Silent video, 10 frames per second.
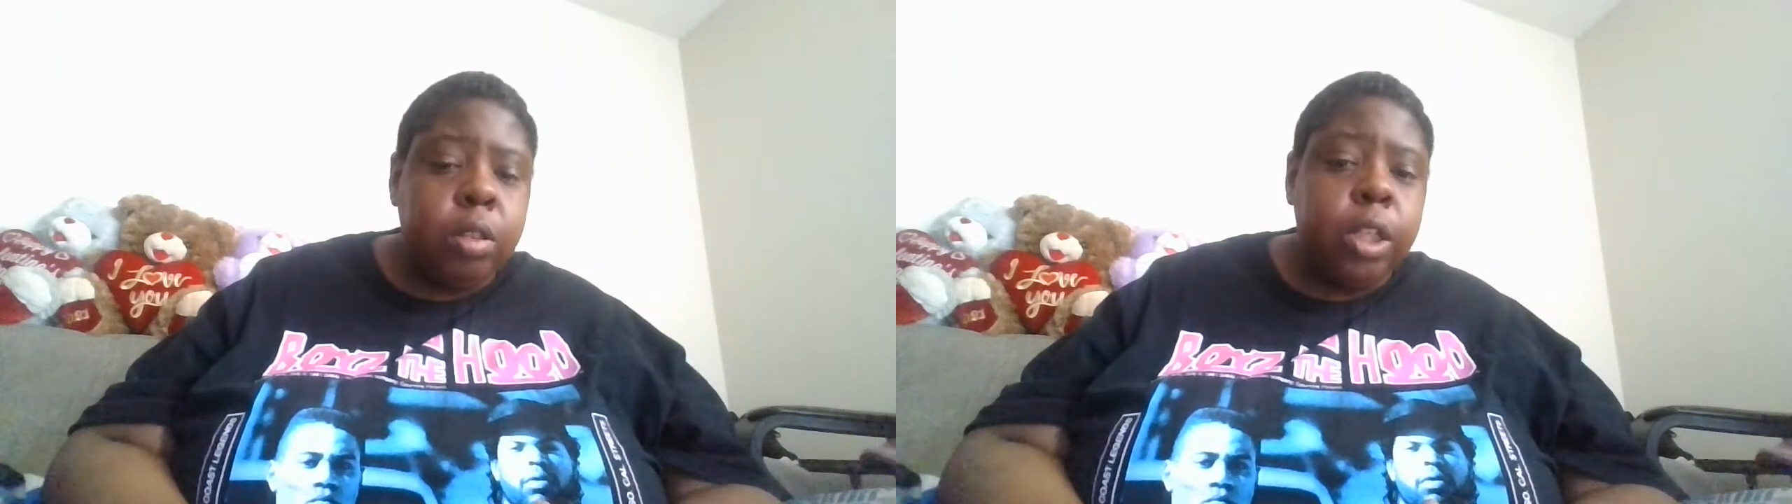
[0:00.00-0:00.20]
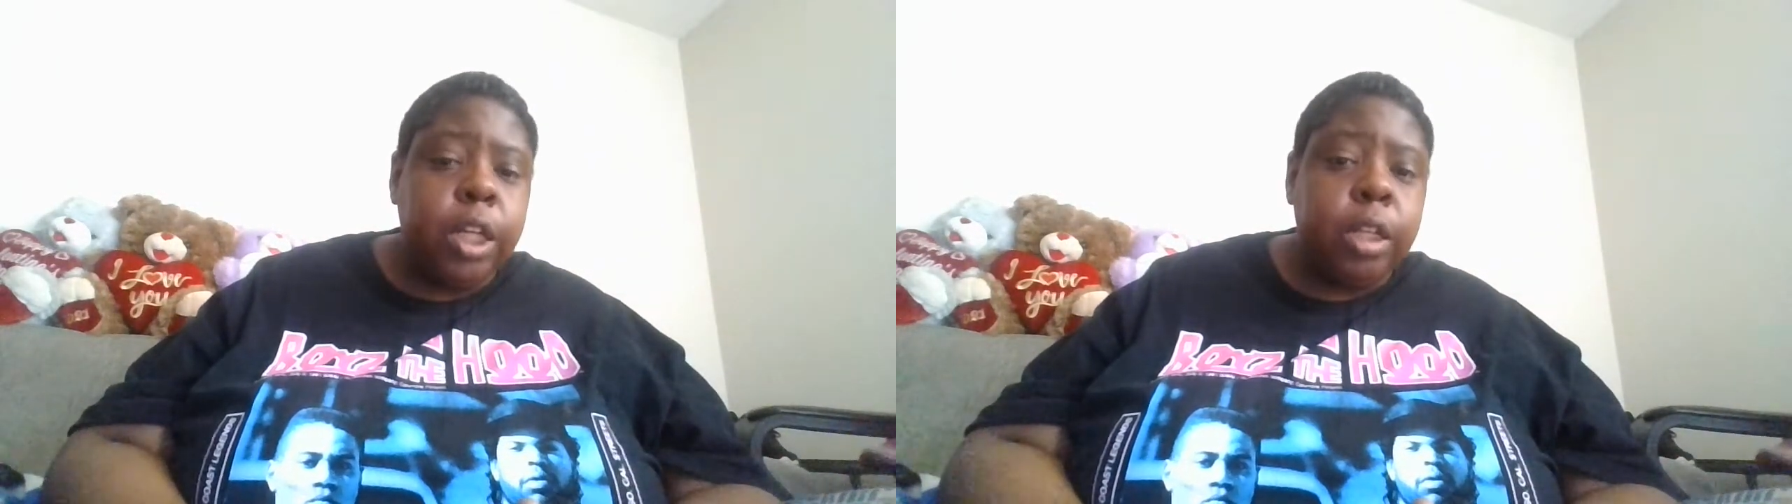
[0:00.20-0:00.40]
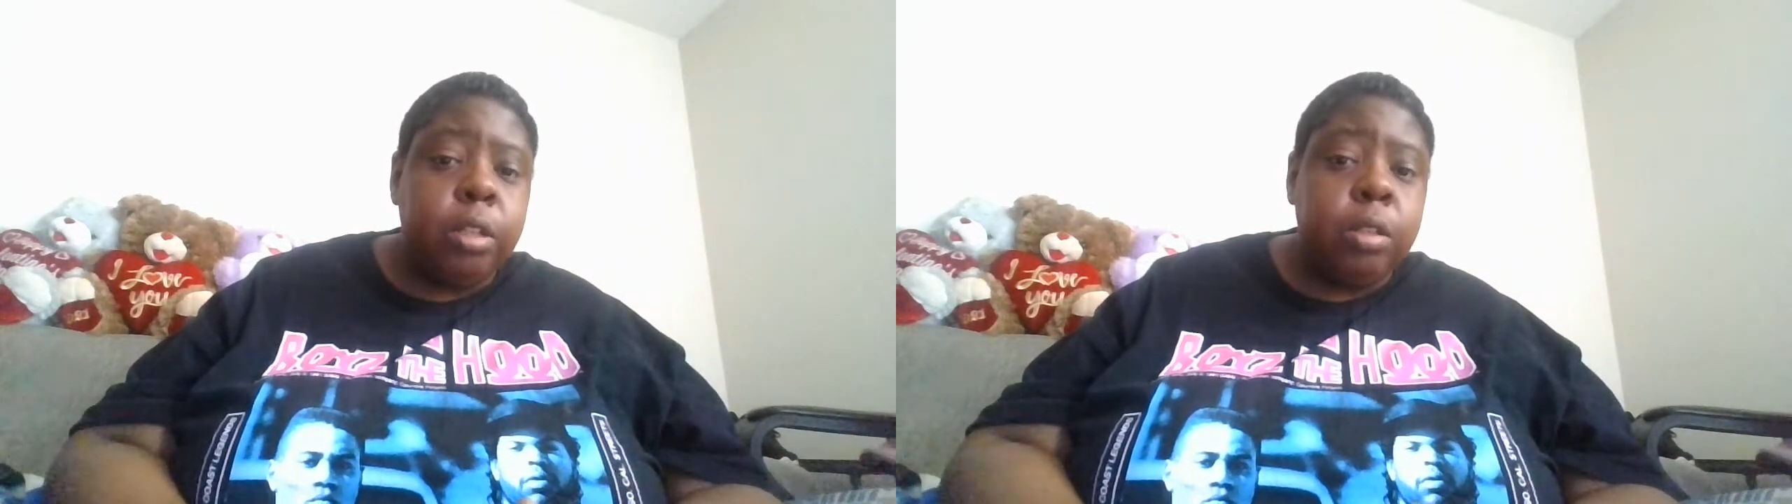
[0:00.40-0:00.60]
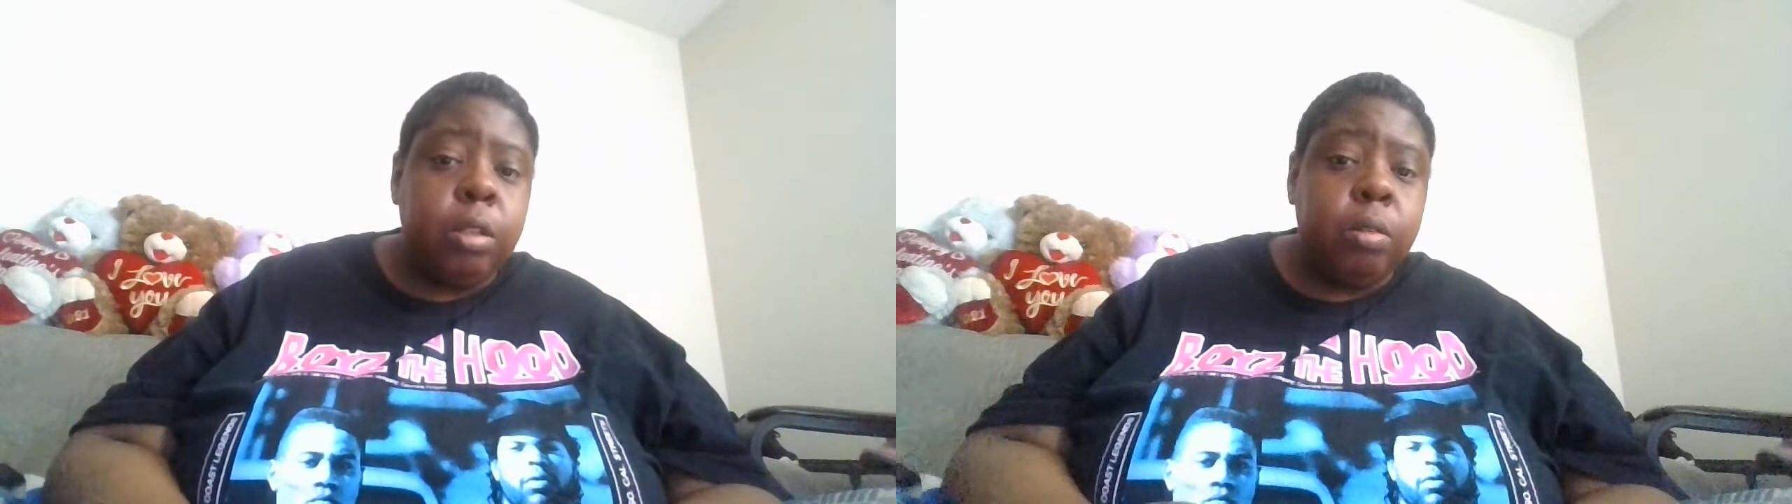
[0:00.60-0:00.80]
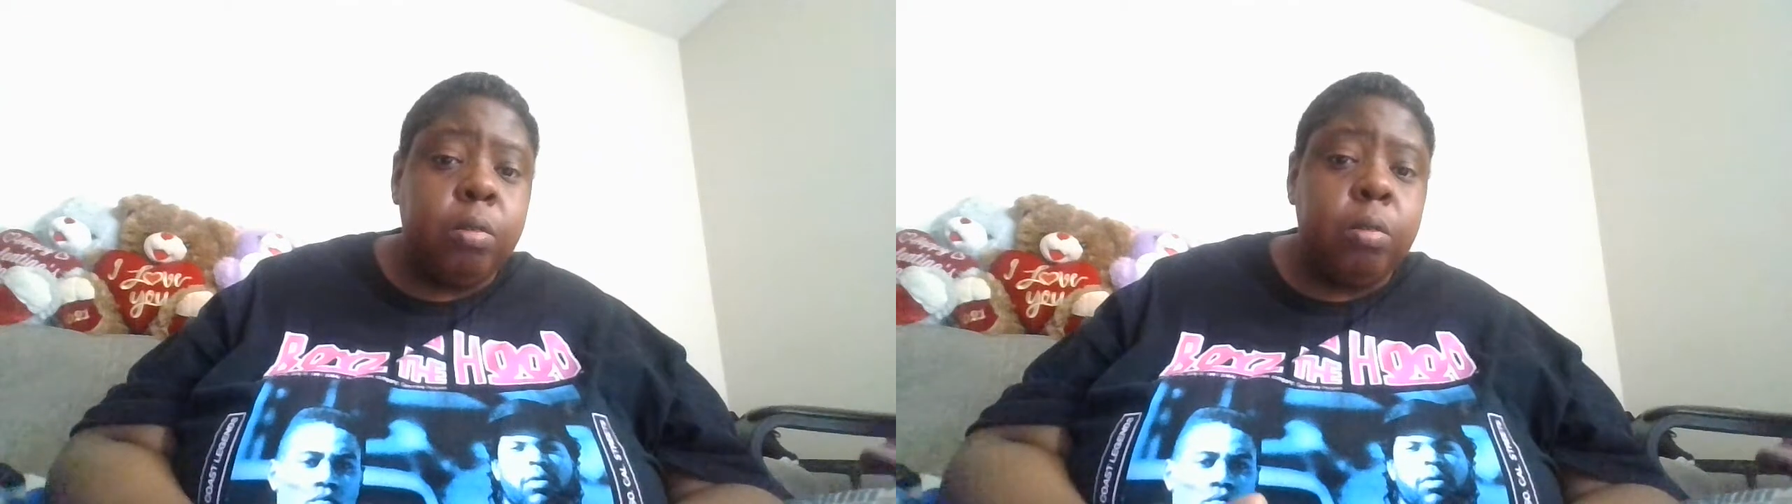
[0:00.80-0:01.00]
yeah,
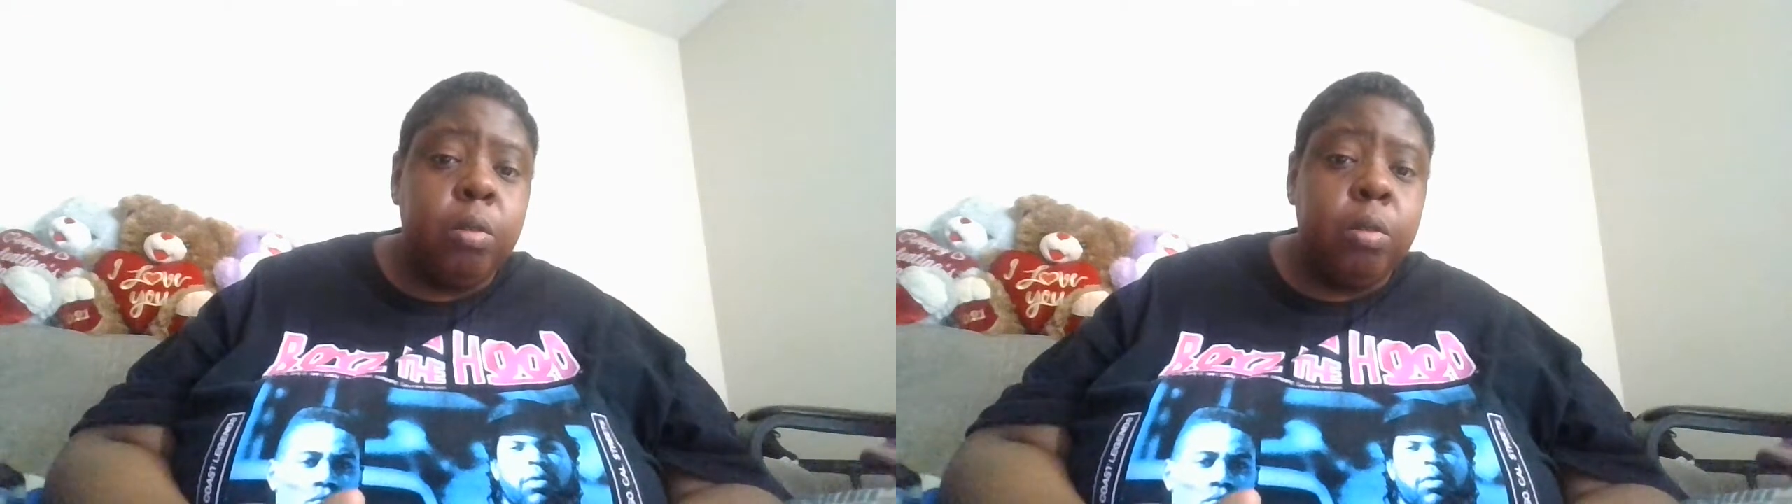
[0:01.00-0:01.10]
so